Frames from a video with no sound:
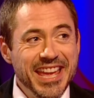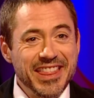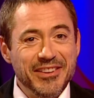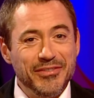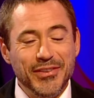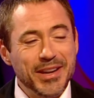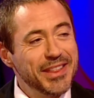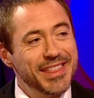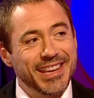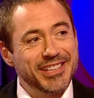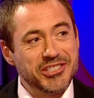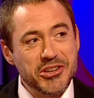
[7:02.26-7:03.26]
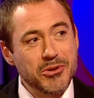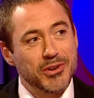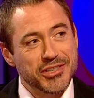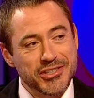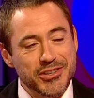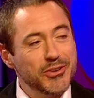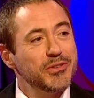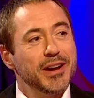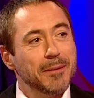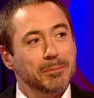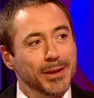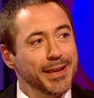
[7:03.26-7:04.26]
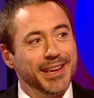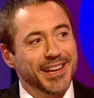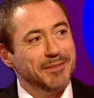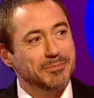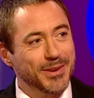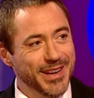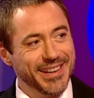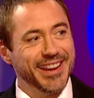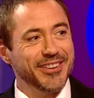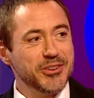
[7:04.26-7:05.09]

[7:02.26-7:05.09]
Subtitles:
The funny thing is, you are so not playing it up right now.